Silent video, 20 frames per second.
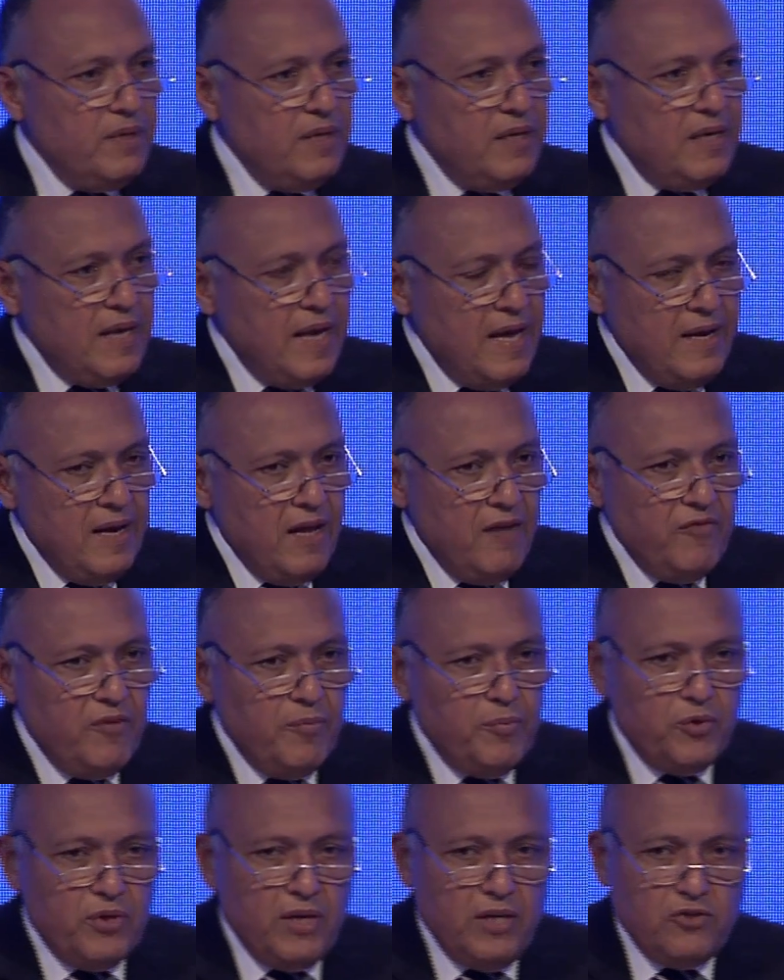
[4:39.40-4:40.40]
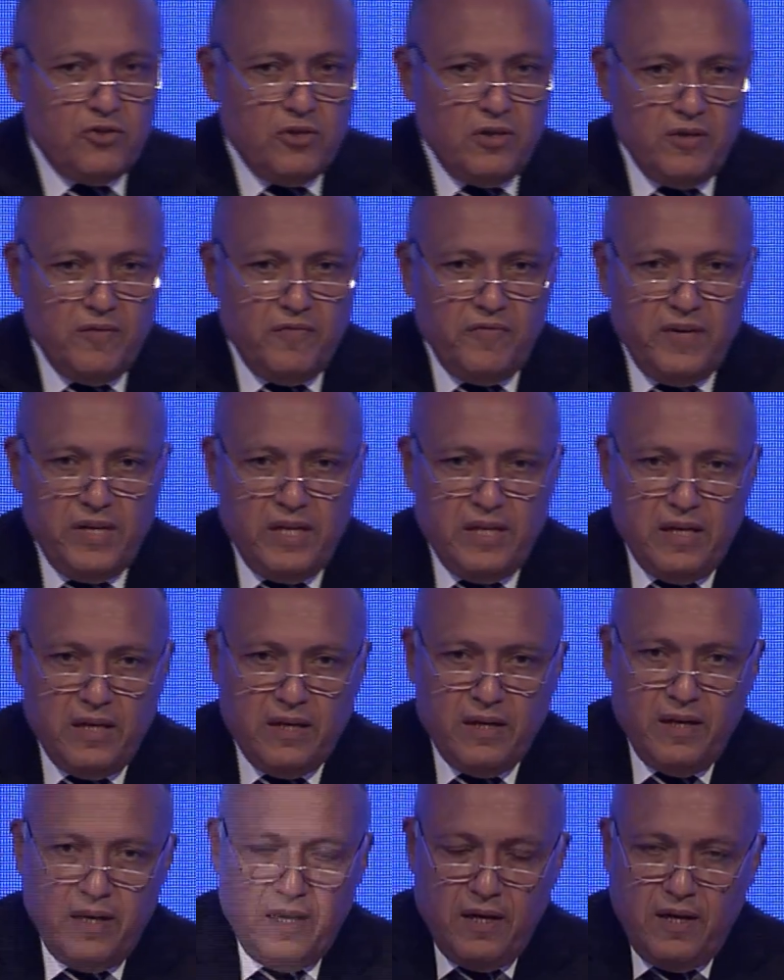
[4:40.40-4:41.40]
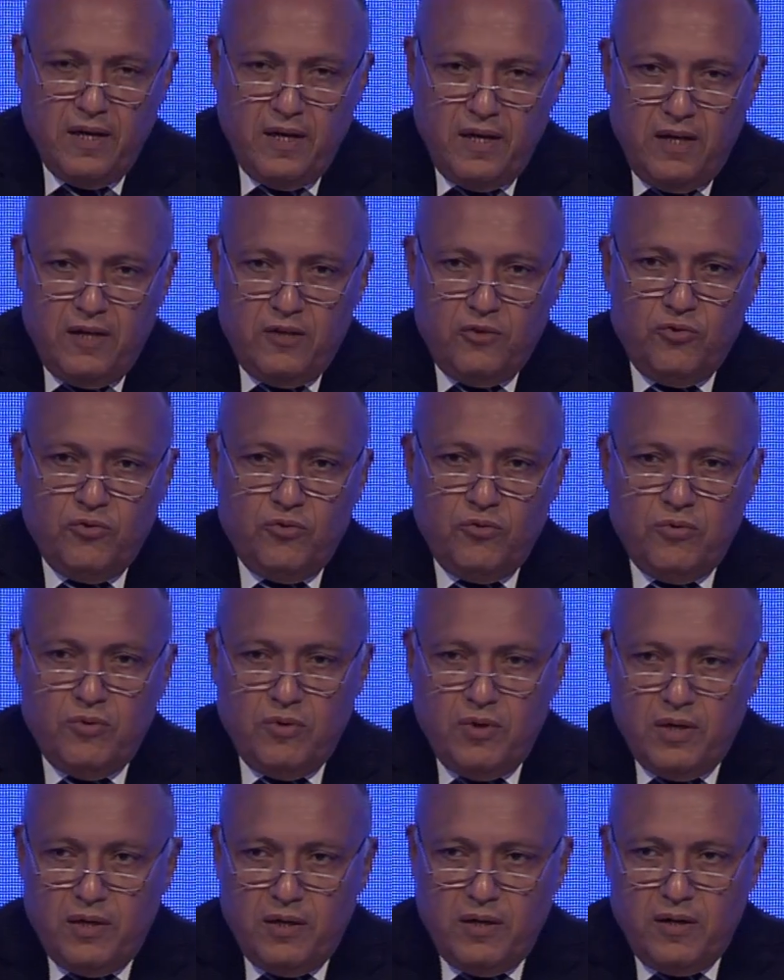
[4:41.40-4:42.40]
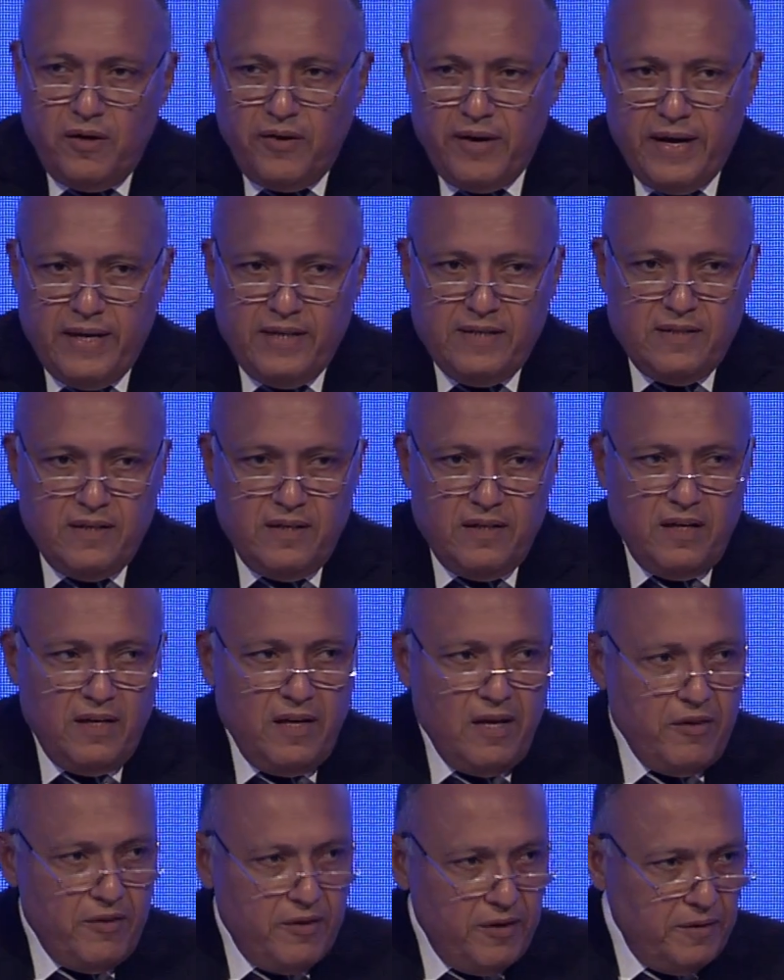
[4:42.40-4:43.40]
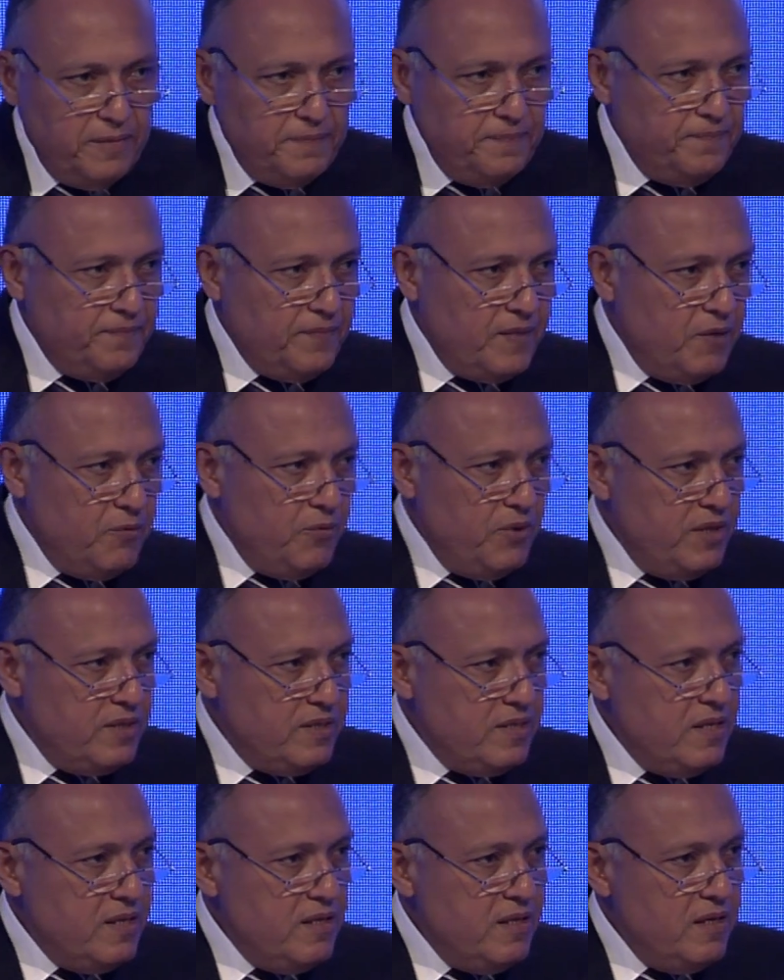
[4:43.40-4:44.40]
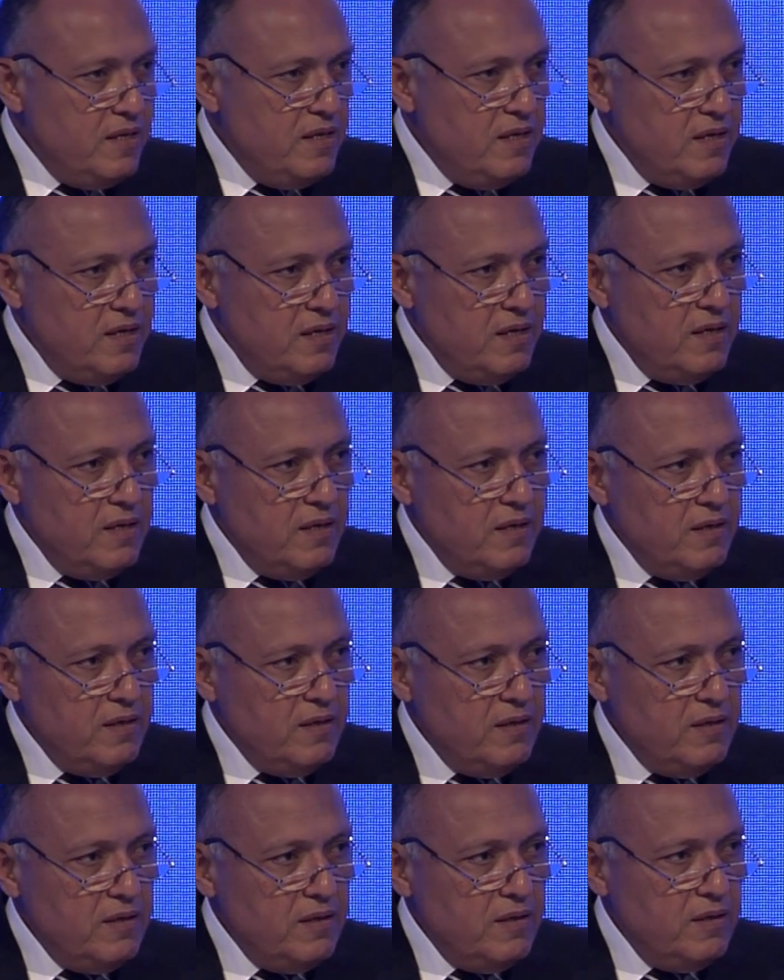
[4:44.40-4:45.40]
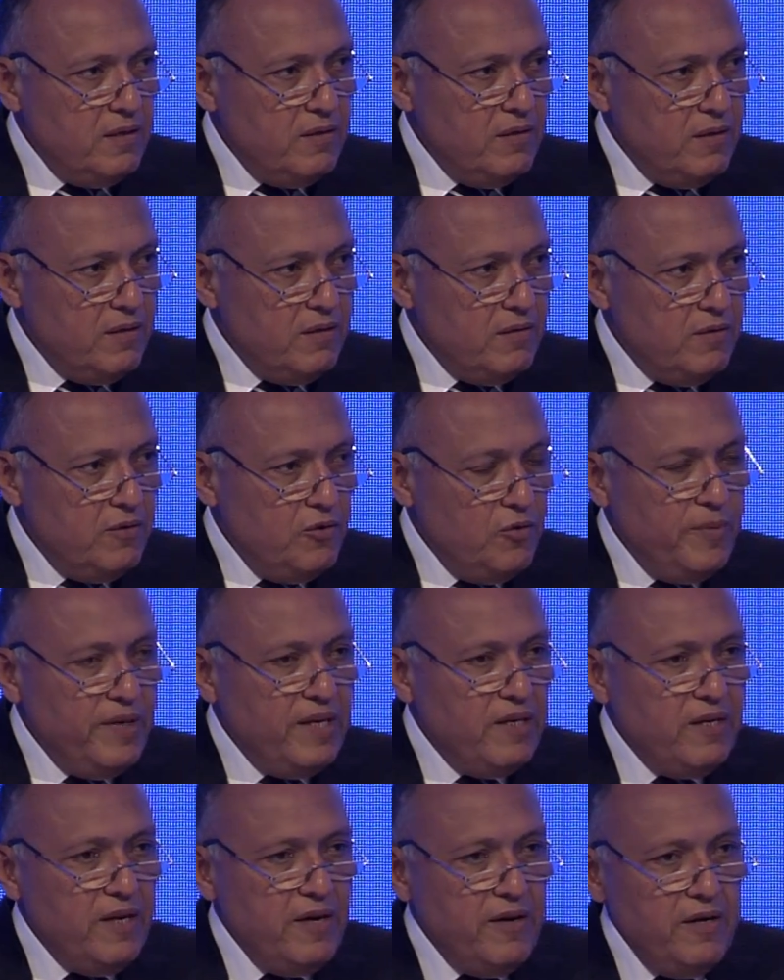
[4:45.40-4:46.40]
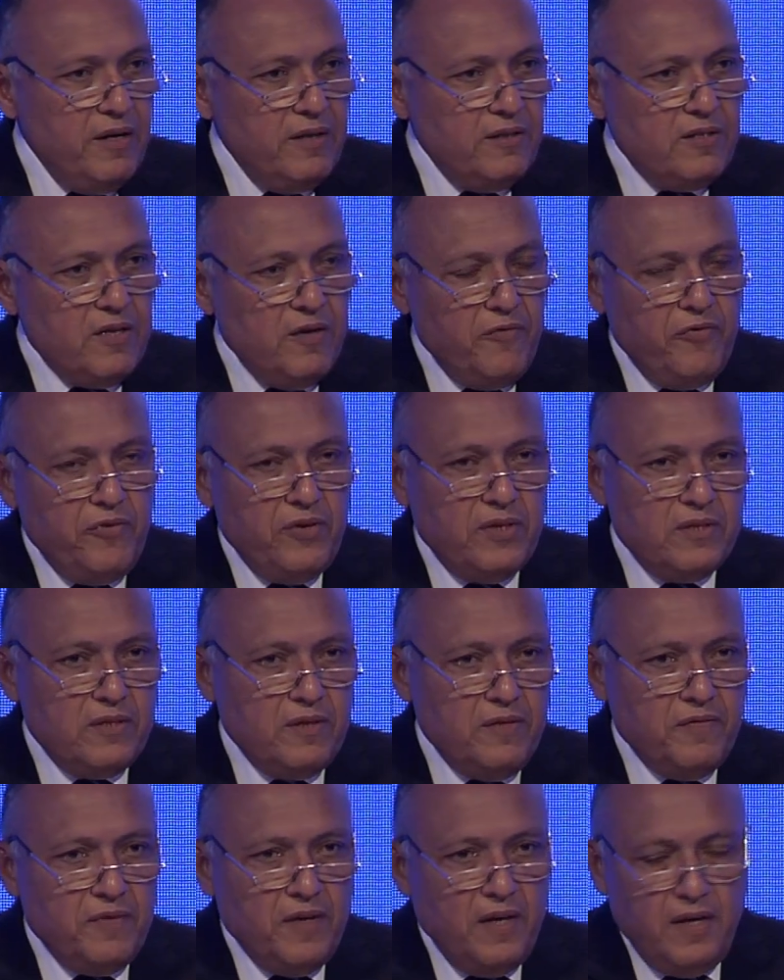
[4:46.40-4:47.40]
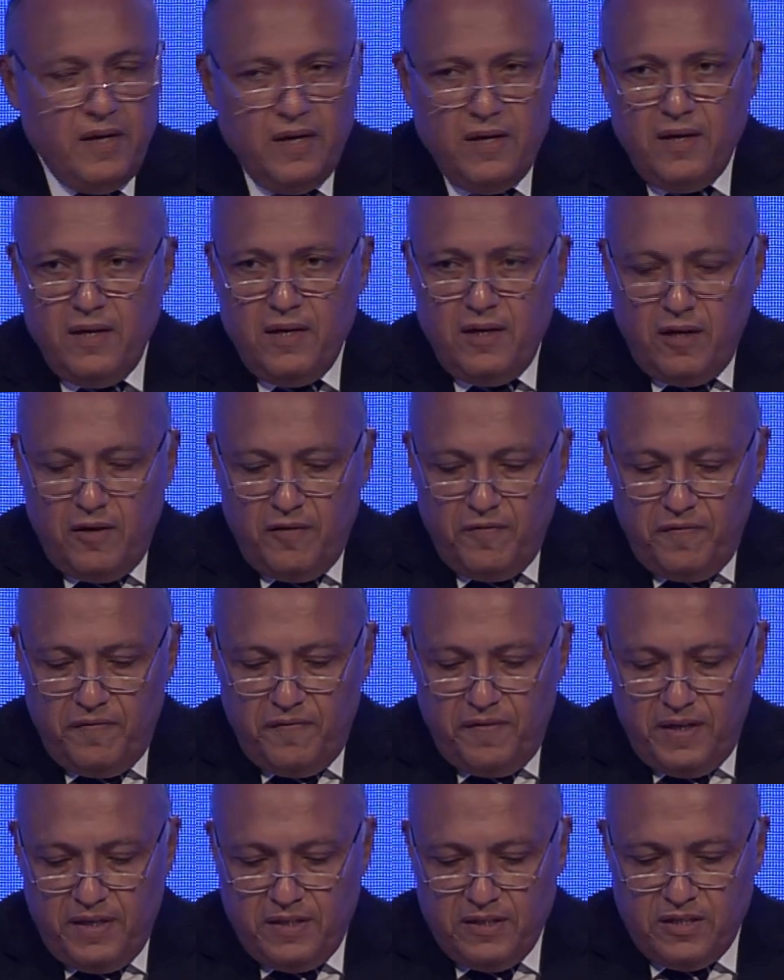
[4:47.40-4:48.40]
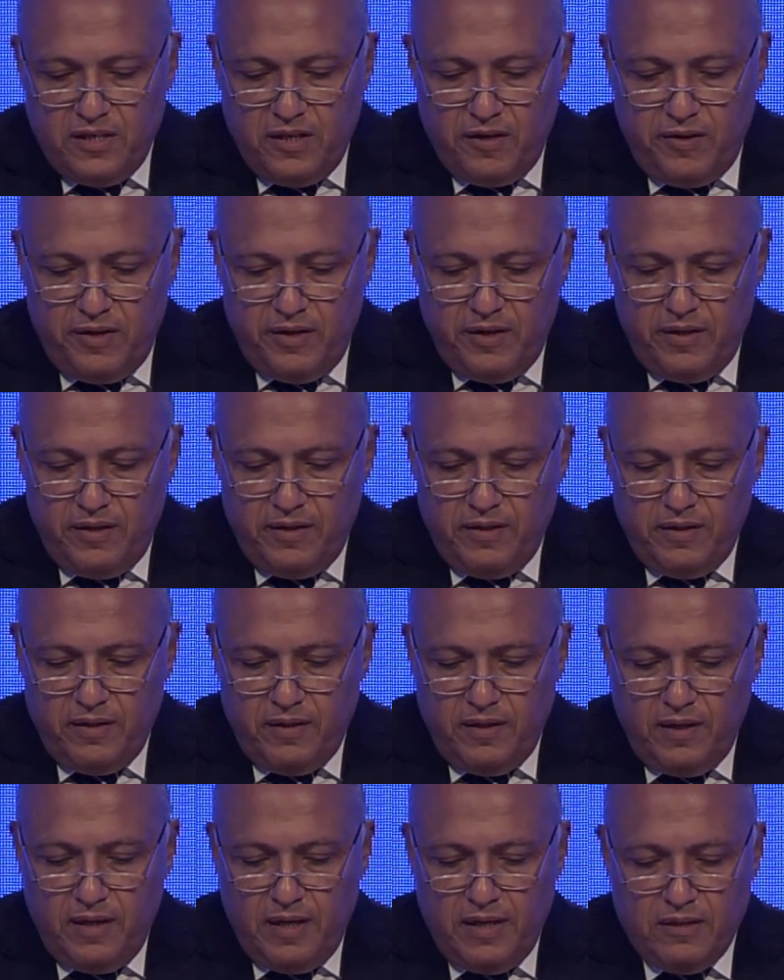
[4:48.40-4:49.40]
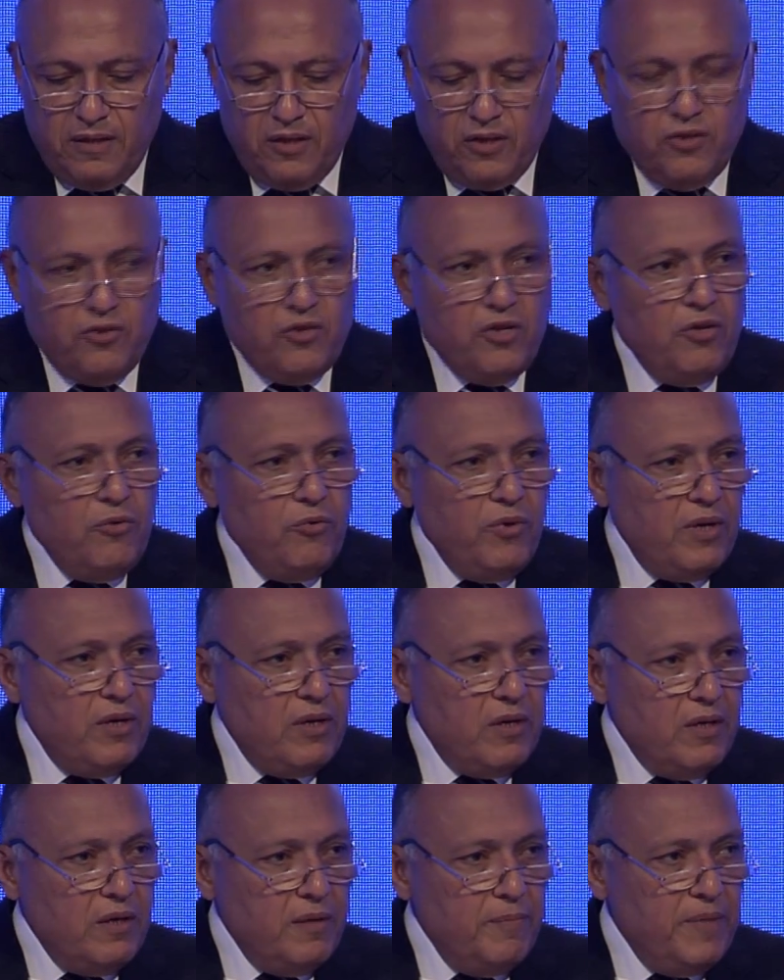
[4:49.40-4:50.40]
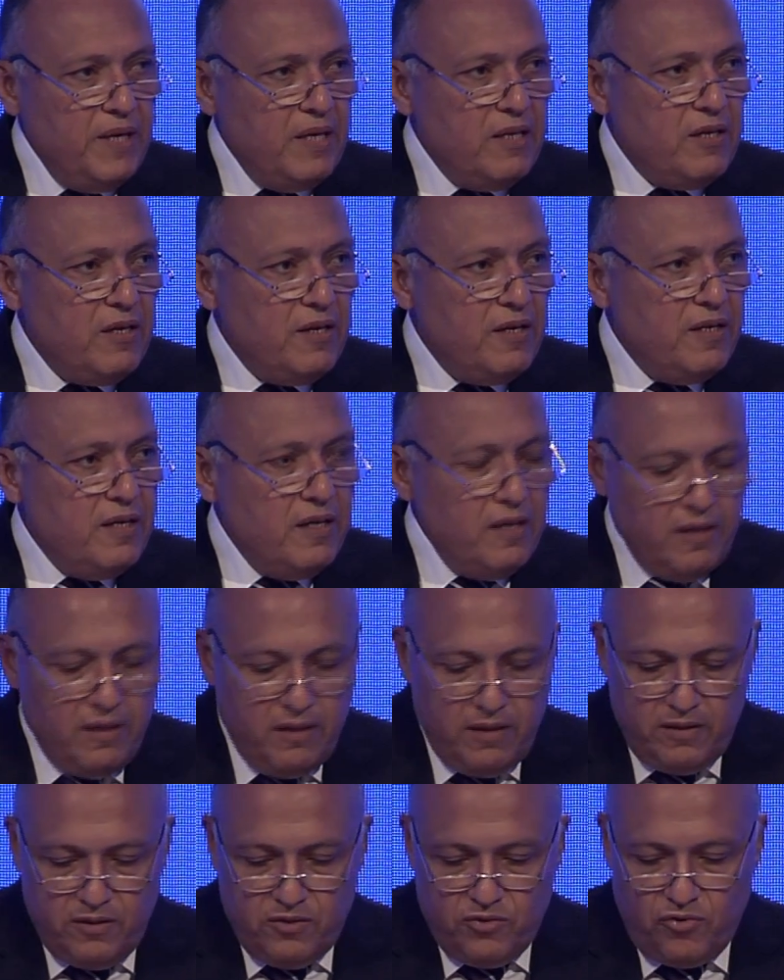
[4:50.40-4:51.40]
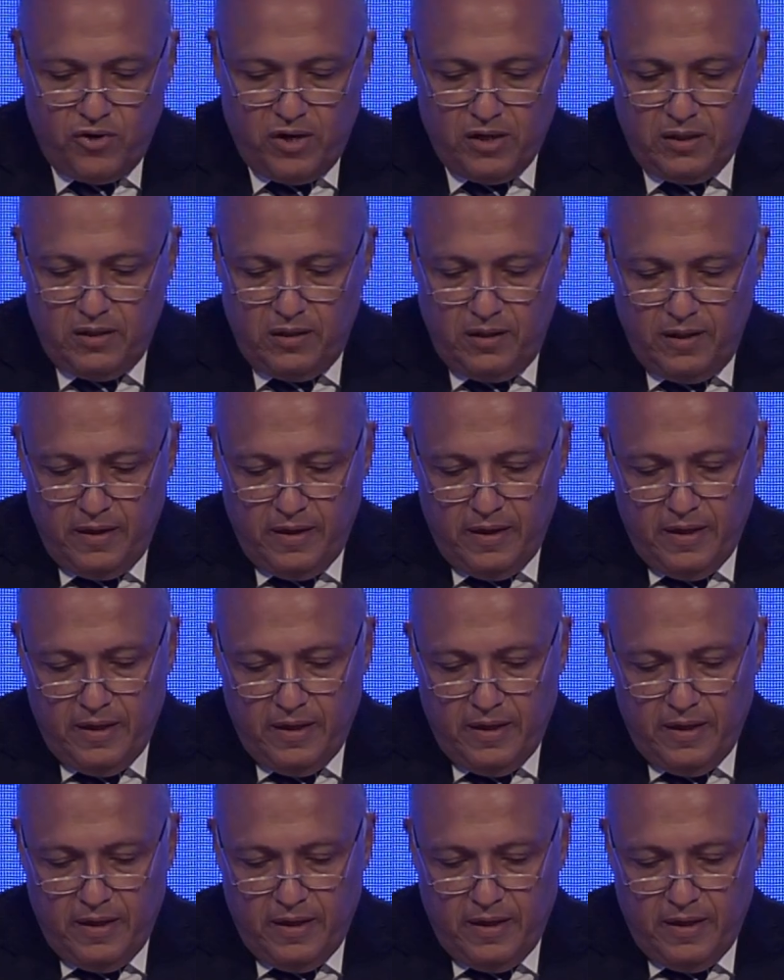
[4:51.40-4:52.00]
can have the potential of leading to a rise in another. We see the humanitarian sufferings in Syria and the continuing military struggle.